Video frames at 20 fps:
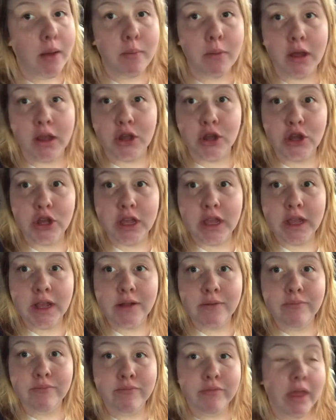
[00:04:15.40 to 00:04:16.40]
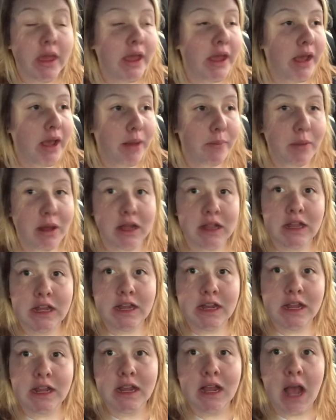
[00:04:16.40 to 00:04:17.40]
I'm not cooking, I'm not
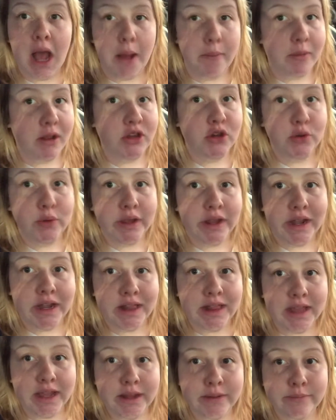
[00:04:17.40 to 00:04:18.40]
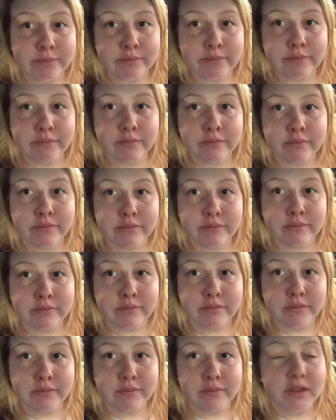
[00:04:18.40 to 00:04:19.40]
cleaning, I'm not doing anything
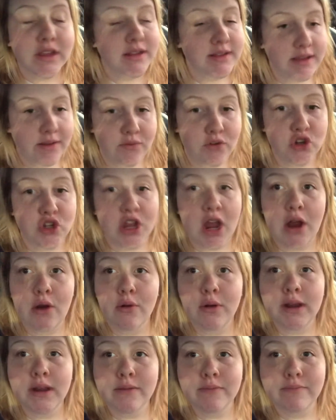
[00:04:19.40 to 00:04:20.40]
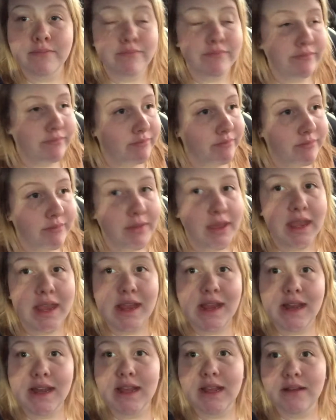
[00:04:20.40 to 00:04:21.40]
except for showering,
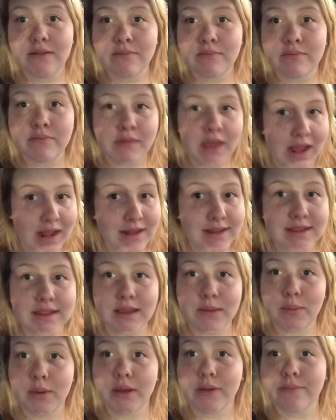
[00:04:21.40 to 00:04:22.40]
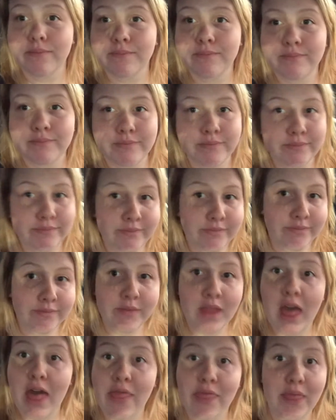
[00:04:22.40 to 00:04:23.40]
eating, and sleeping.
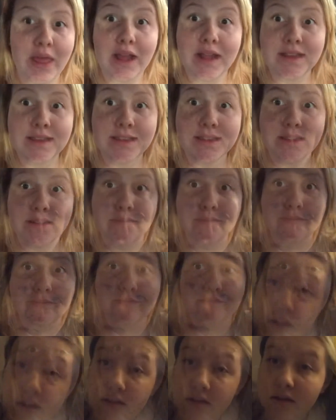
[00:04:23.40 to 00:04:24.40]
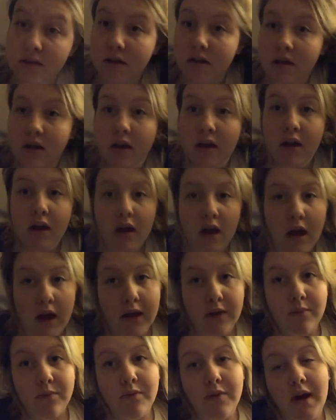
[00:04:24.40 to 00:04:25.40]
That's it. Guys, I
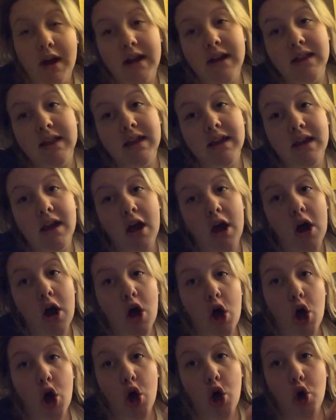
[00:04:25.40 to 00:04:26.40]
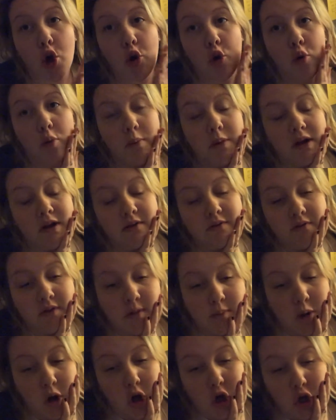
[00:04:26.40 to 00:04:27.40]
am finally home
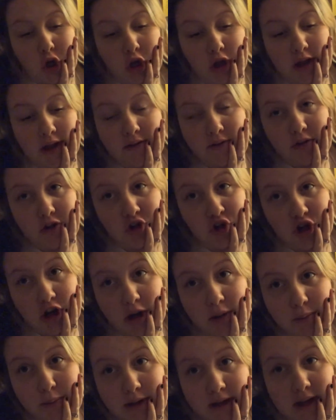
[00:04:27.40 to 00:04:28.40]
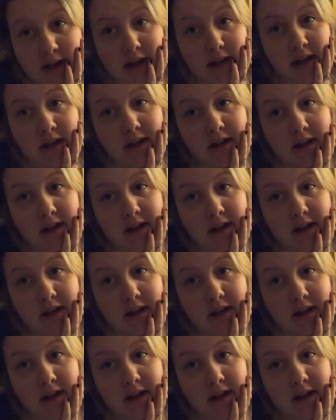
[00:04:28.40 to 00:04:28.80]
from all of the shopping